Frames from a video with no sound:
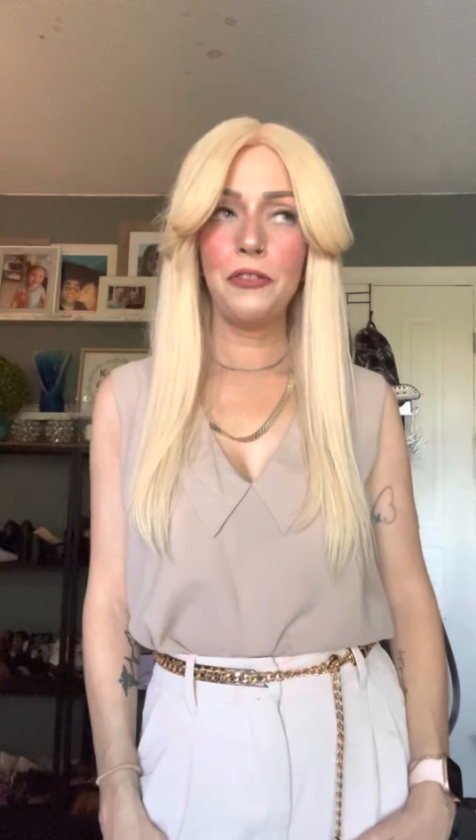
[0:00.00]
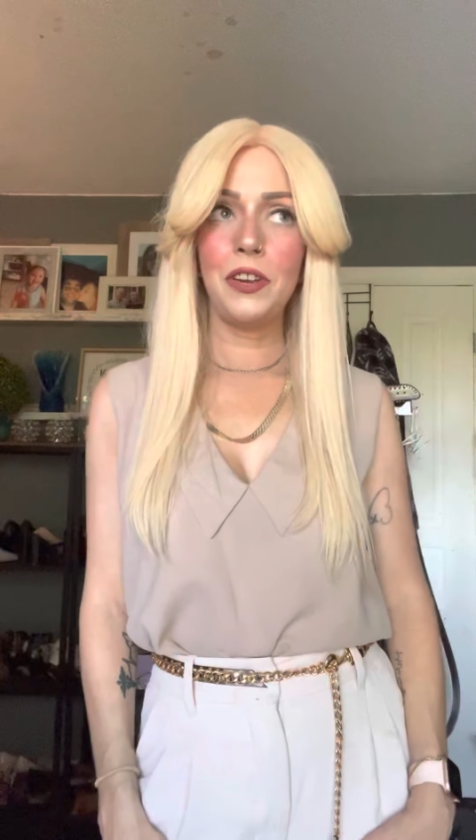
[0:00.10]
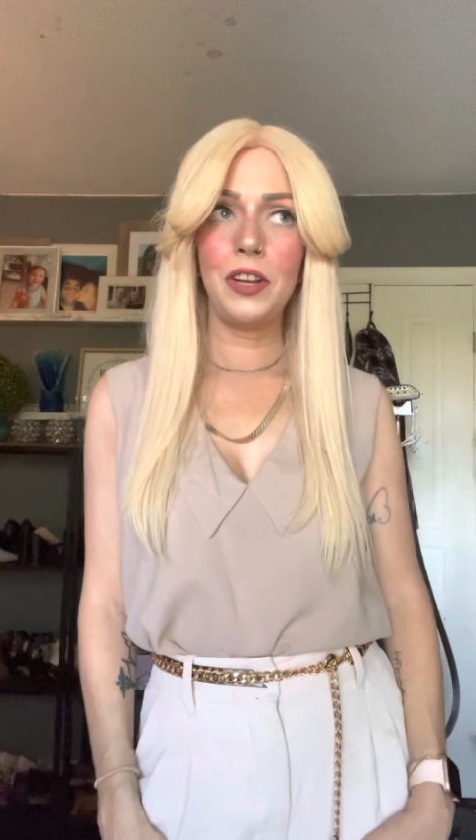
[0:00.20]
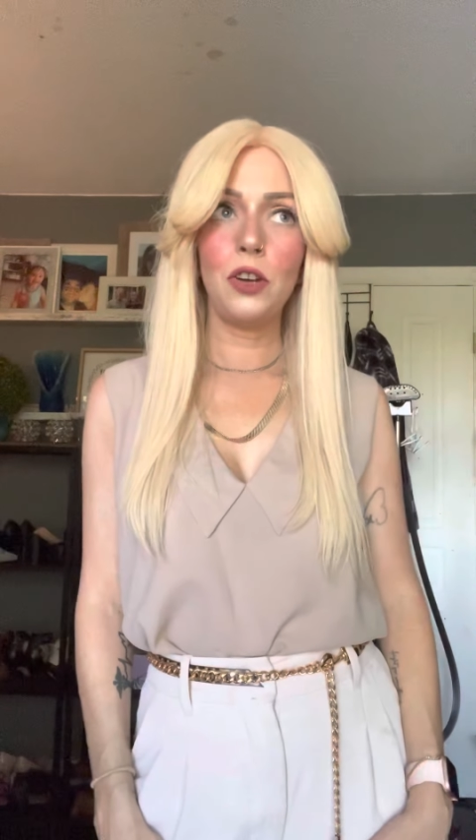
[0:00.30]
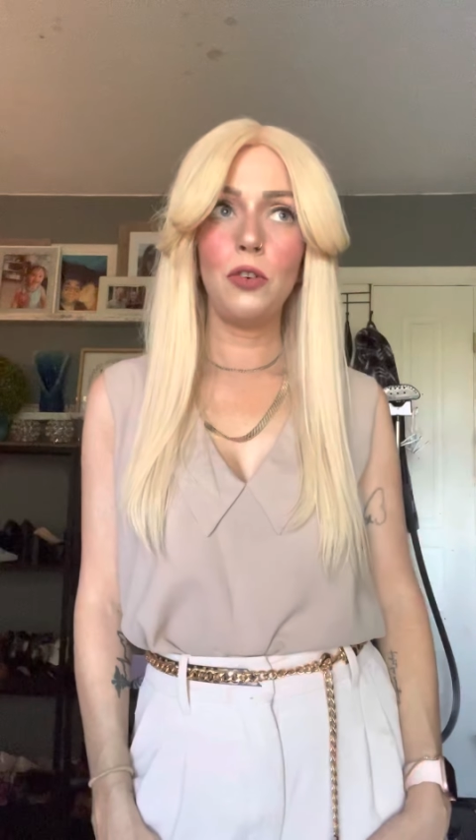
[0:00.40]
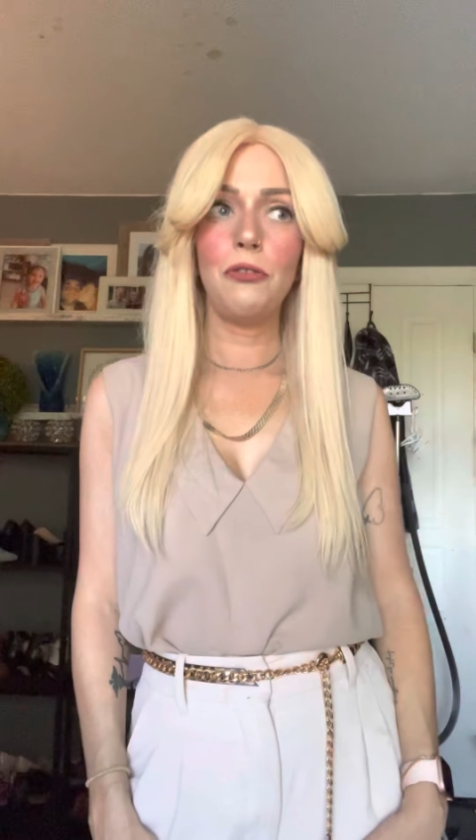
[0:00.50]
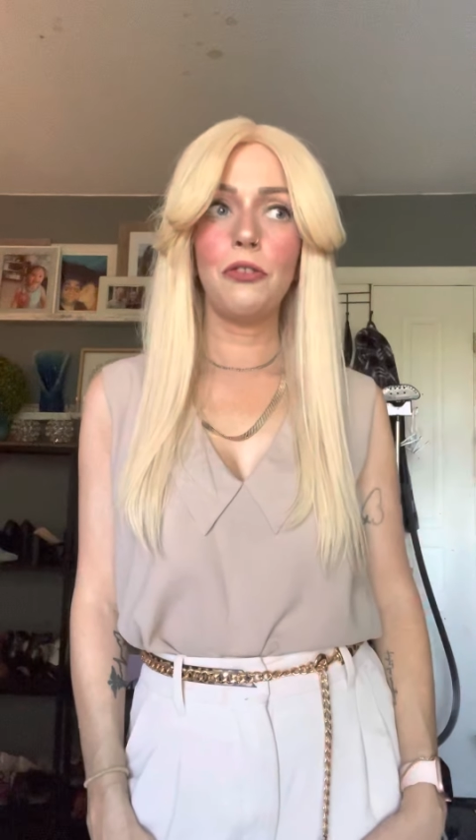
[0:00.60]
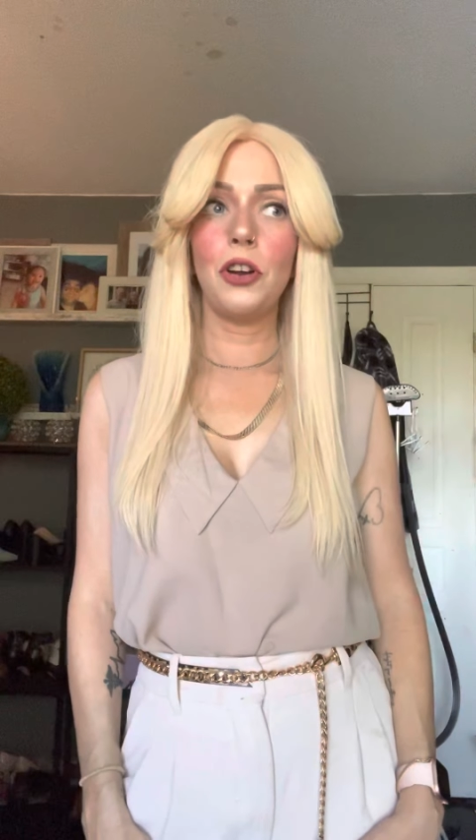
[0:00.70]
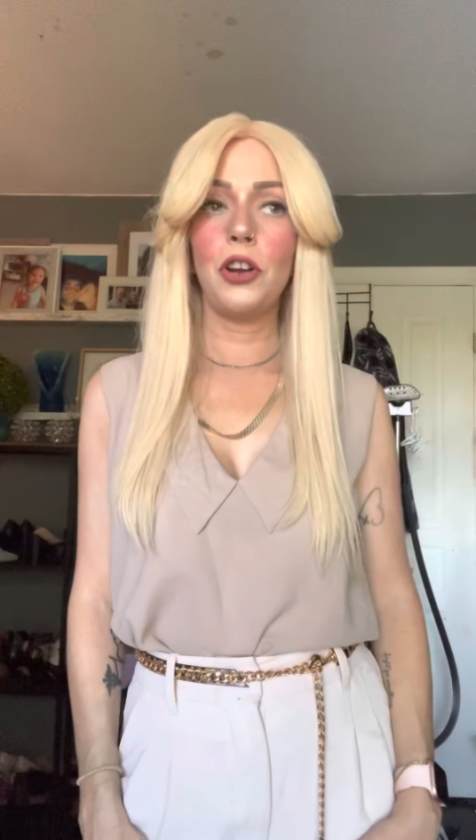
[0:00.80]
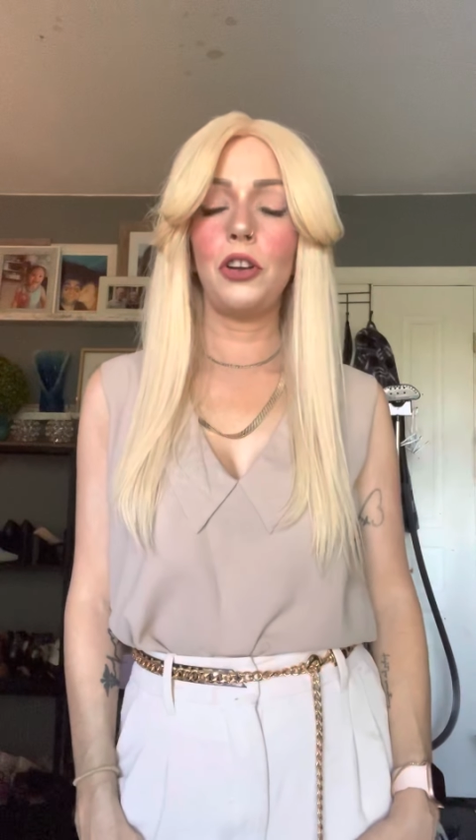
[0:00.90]
video
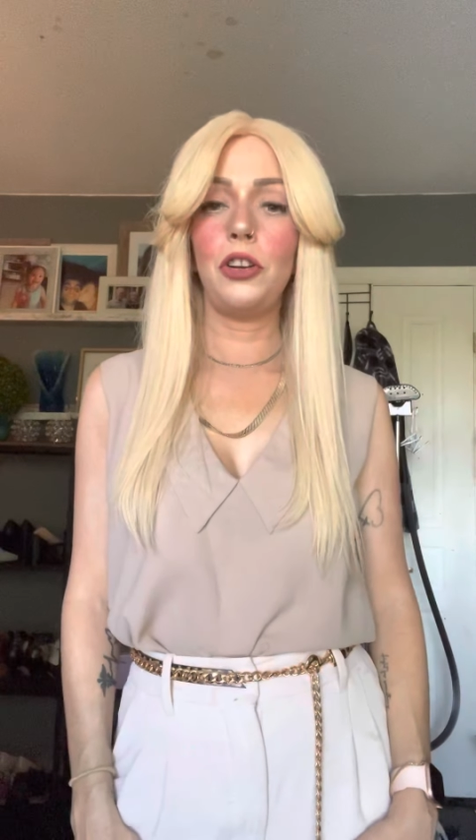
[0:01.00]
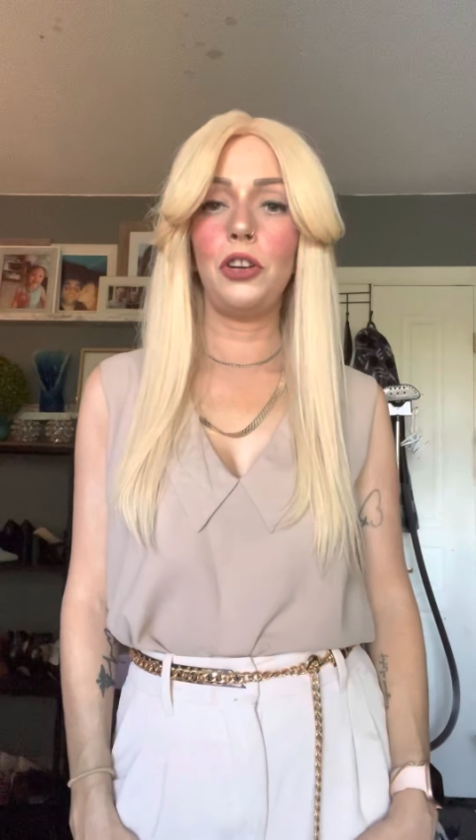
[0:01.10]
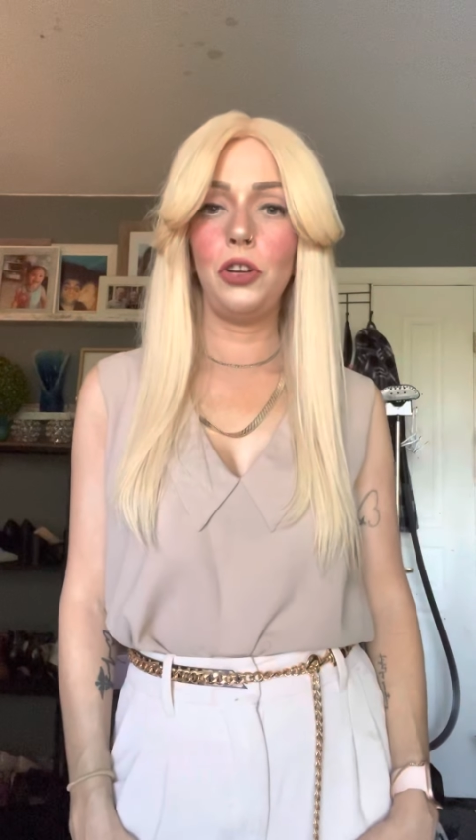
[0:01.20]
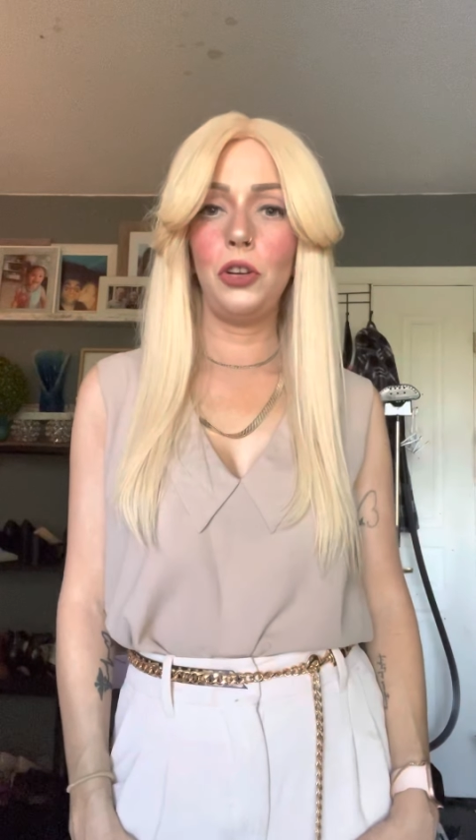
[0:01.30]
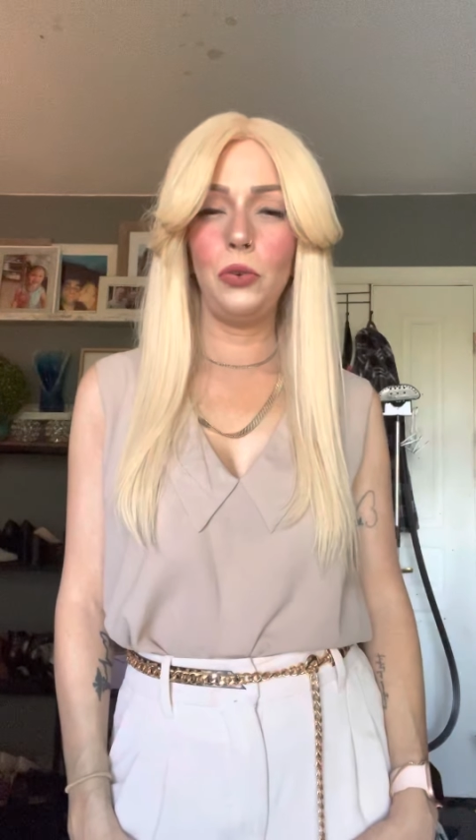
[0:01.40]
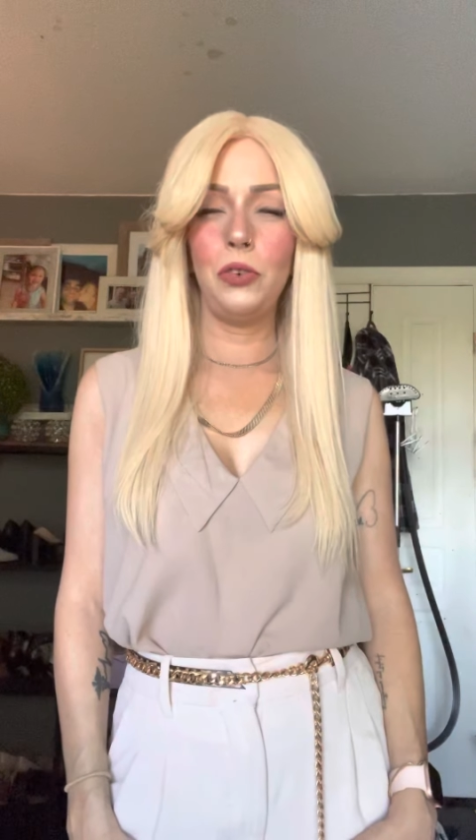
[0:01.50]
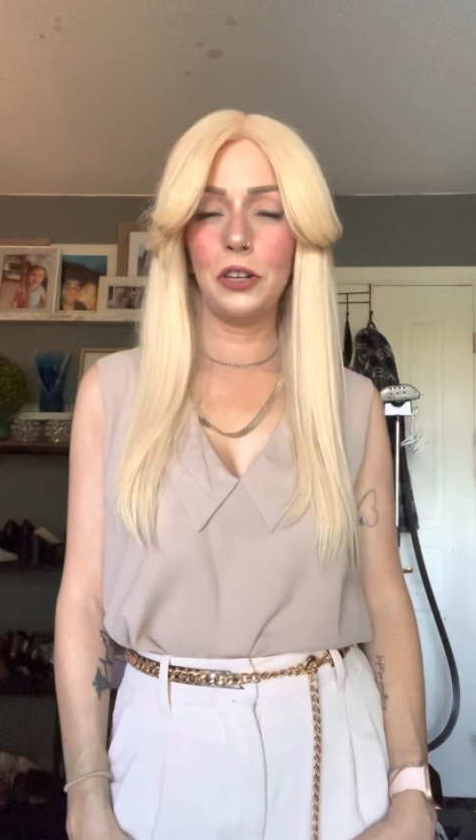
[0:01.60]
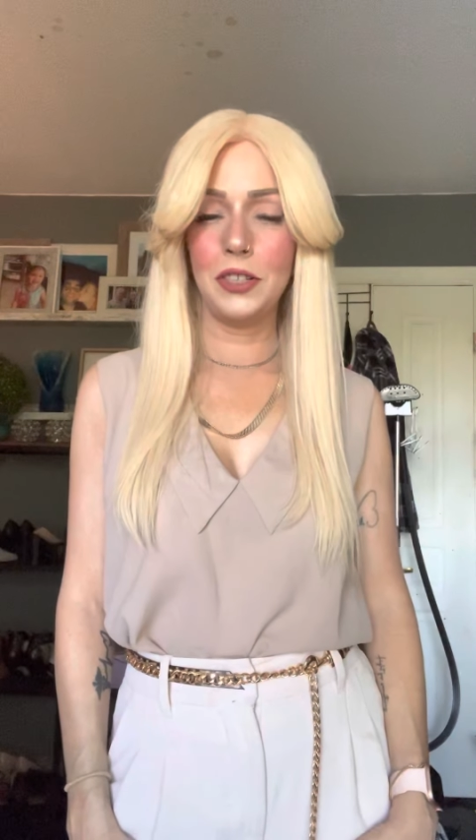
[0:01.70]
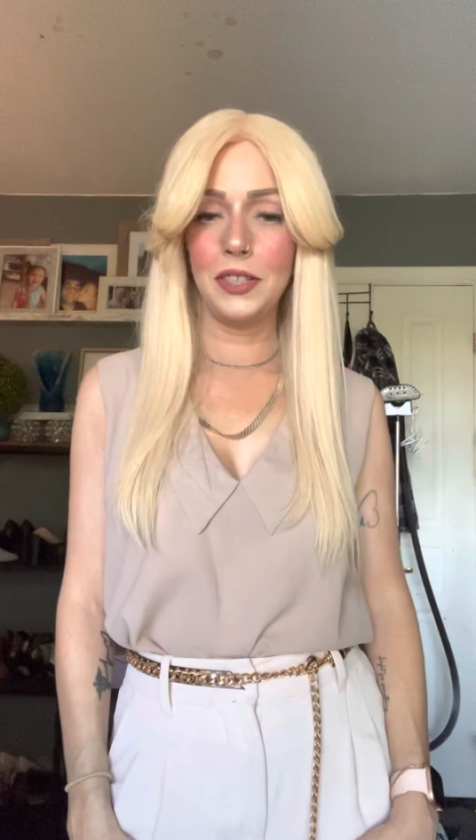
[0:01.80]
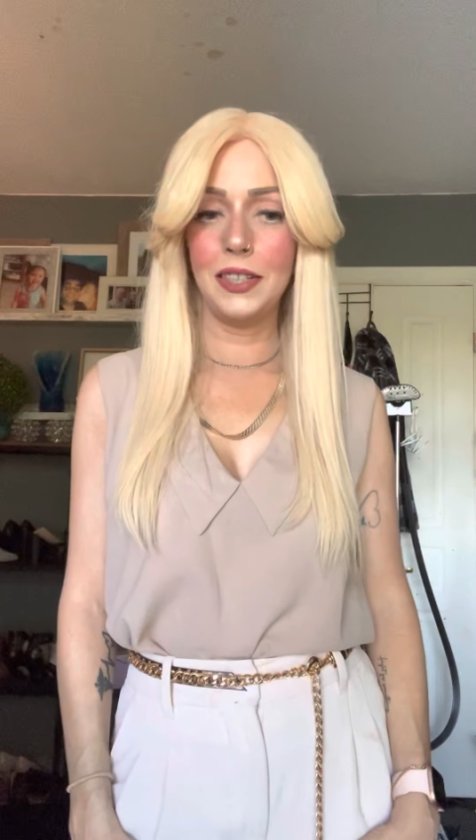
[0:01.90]
for new
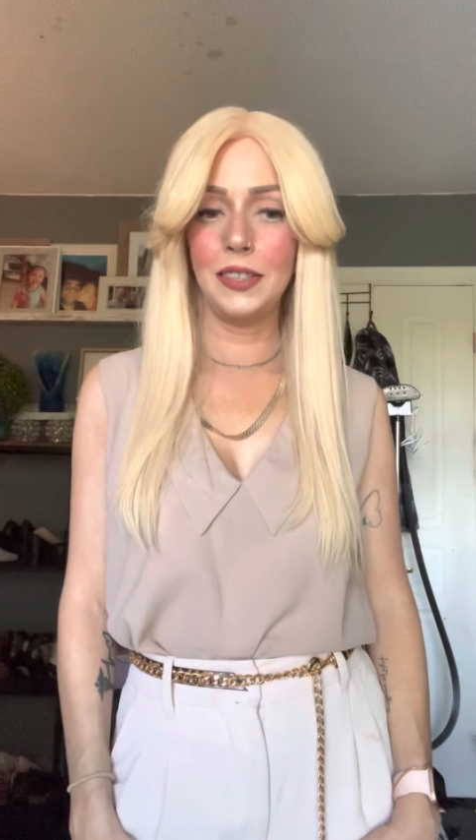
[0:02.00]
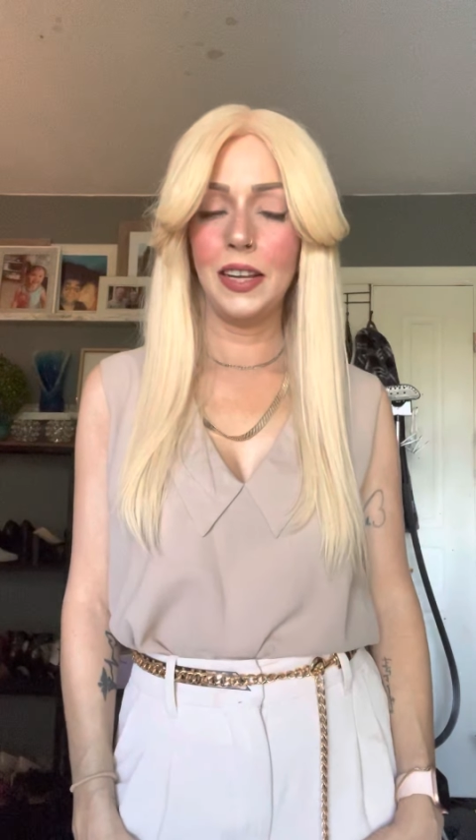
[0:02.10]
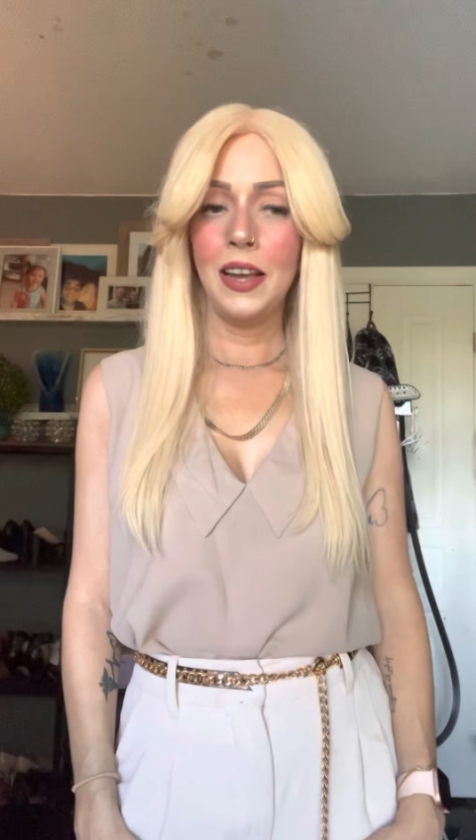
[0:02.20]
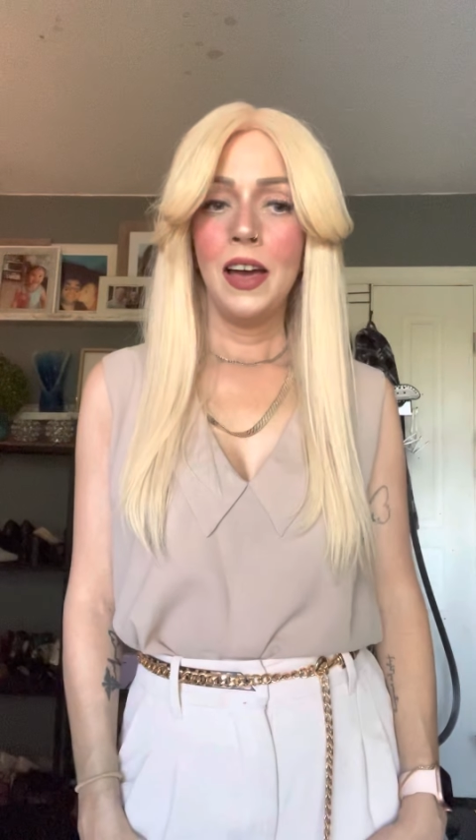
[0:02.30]
nurses.